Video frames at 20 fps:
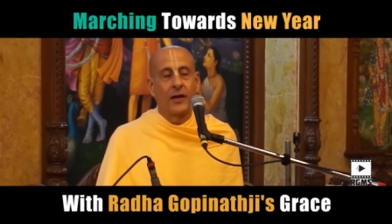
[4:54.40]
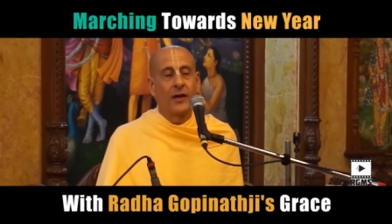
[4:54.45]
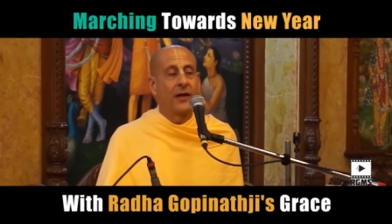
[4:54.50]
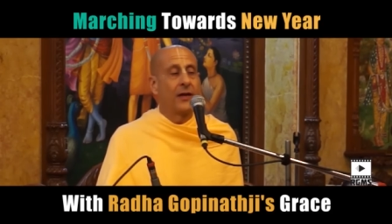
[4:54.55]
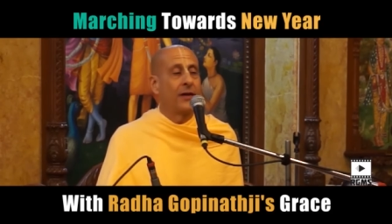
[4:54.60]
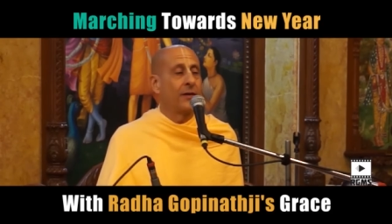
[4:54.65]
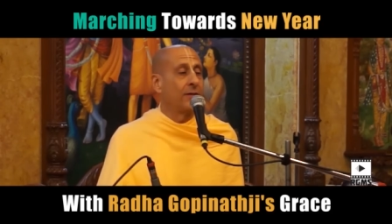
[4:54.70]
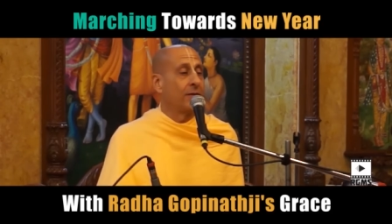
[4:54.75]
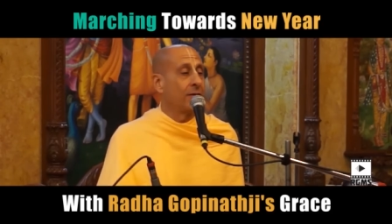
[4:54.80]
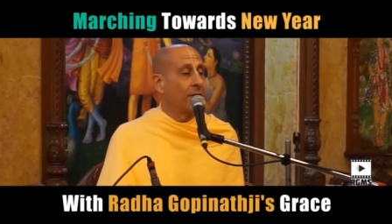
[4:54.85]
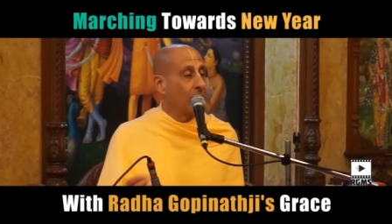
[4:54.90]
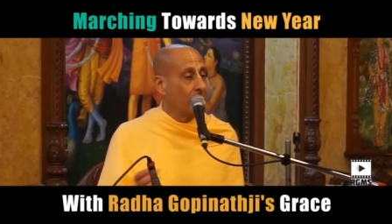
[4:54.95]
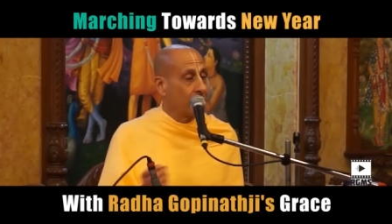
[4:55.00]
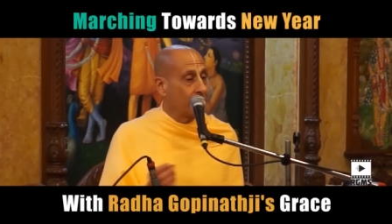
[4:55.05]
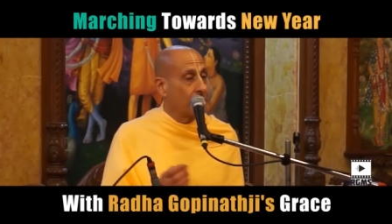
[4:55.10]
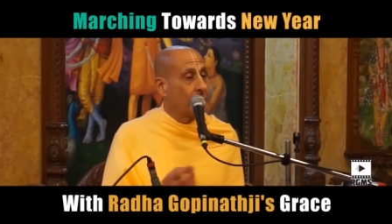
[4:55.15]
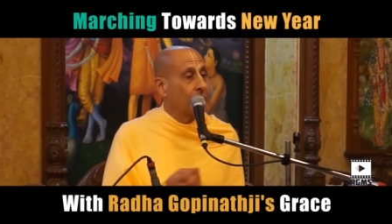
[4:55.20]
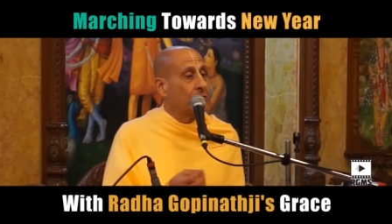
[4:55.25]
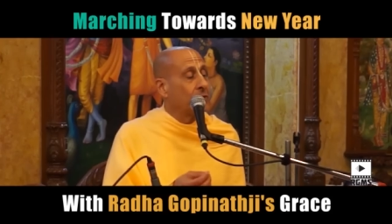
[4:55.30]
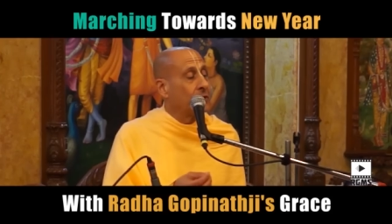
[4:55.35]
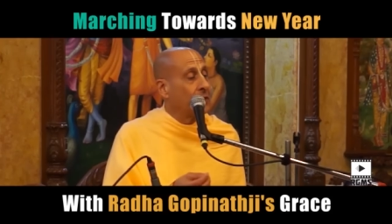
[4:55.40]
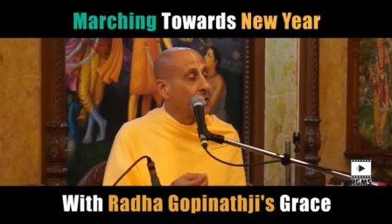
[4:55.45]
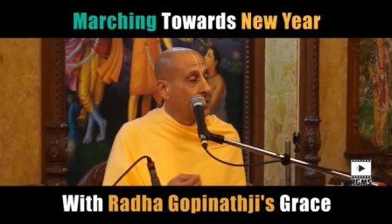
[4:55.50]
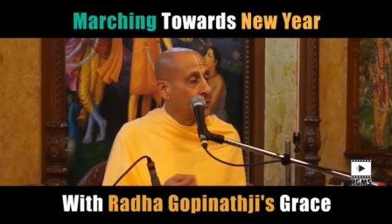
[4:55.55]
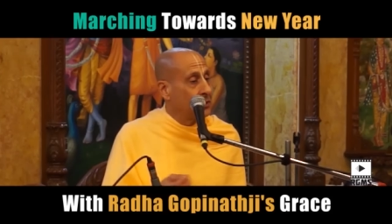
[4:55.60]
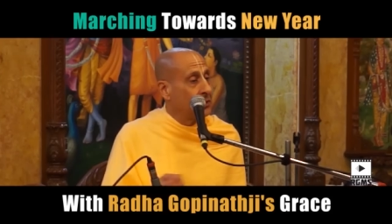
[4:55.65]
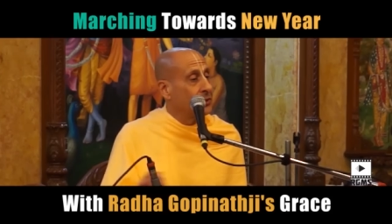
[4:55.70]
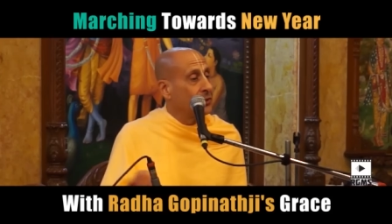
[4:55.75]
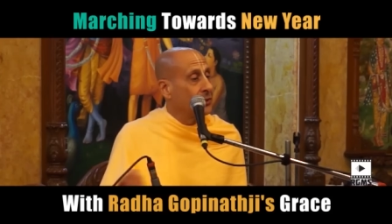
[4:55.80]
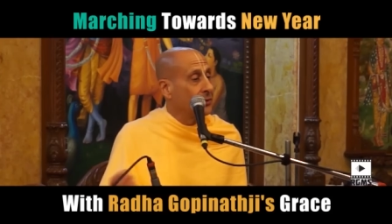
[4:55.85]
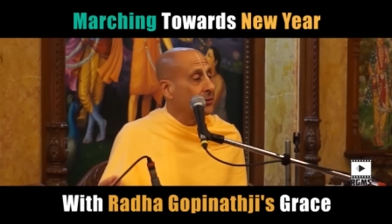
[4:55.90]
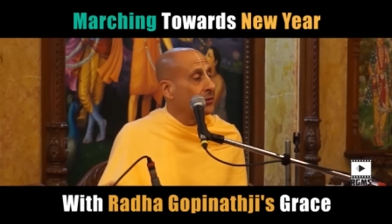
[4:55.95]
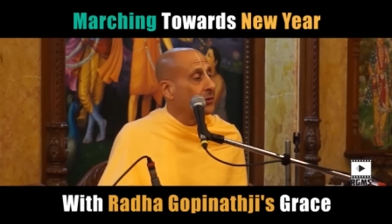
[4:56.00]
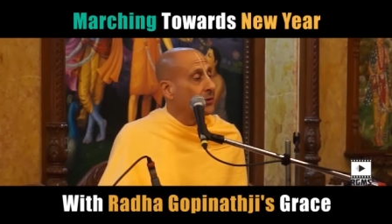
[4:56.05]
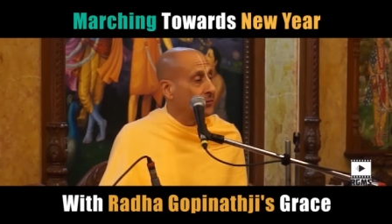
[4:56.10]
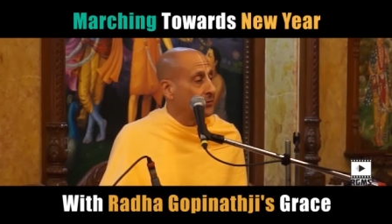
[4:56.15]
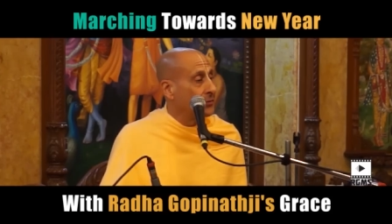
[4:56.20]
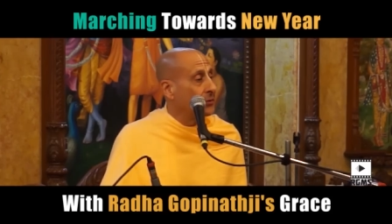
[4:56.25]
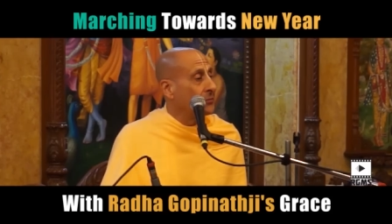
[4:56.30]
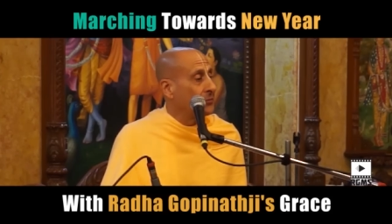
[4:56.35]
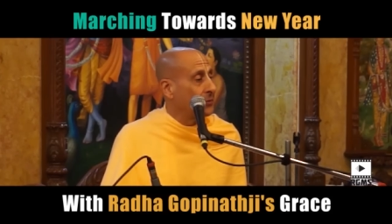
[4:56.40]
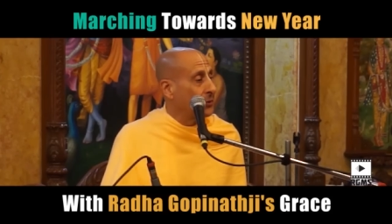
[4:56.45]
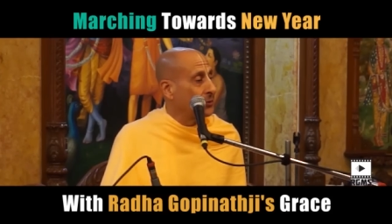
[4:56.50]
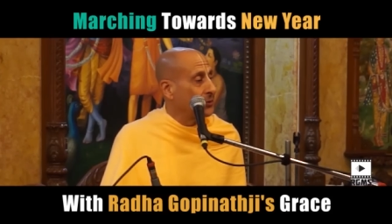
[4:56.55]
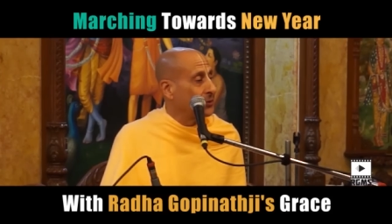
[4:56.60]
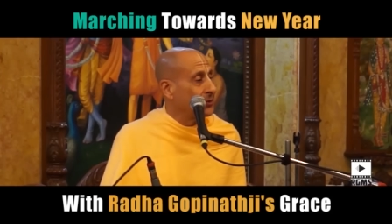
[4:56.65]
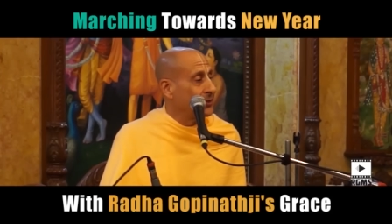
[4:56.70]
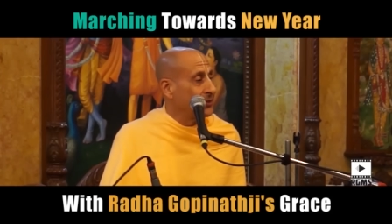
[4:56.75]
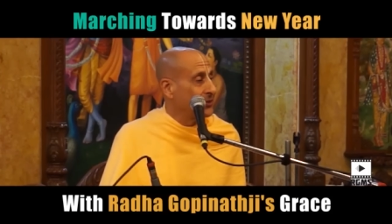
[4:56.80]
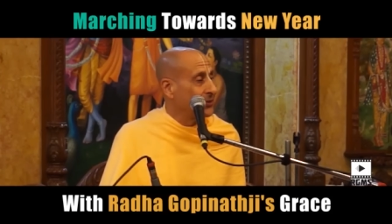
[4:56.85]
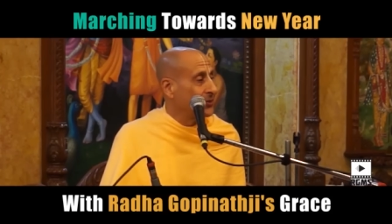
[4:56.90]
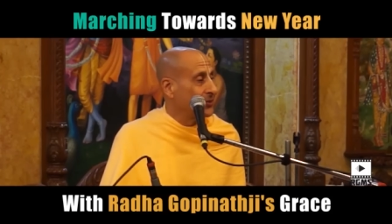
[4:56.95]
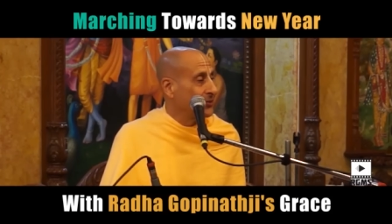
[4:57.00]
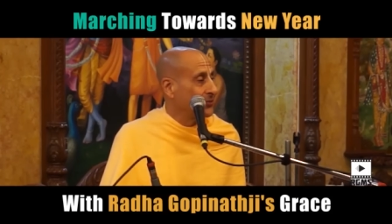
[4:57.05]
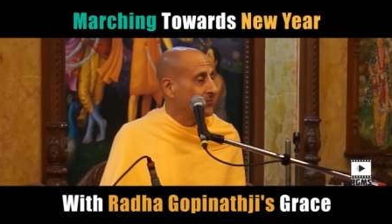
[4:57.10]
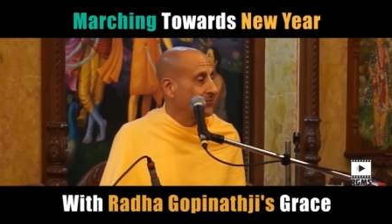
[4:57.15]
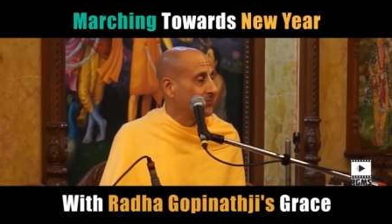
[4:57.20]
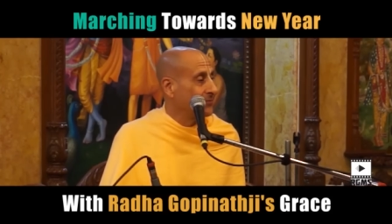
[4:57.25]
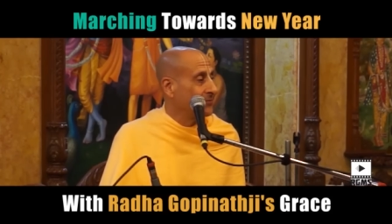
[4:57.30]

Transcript: And association of devotees.